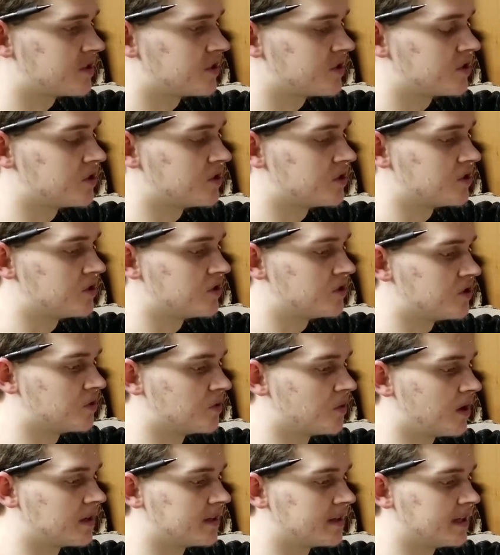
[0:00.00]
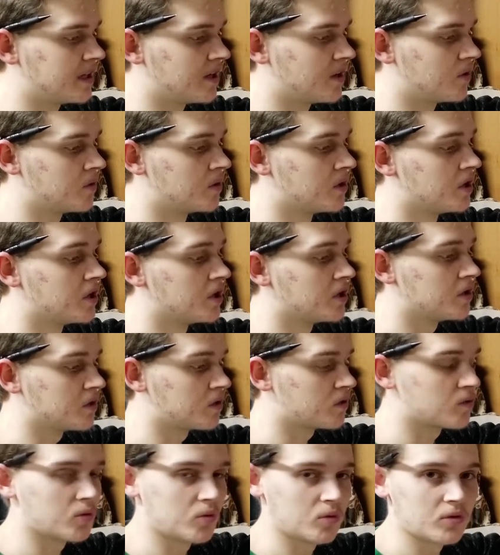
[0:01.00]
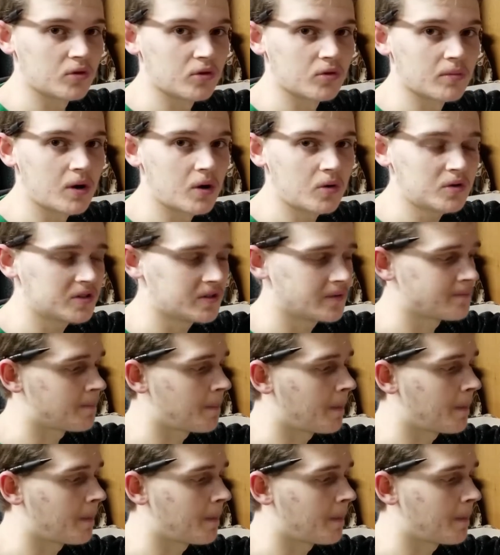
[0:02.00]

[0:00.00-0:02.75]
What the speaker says: to do on Leo through the remote,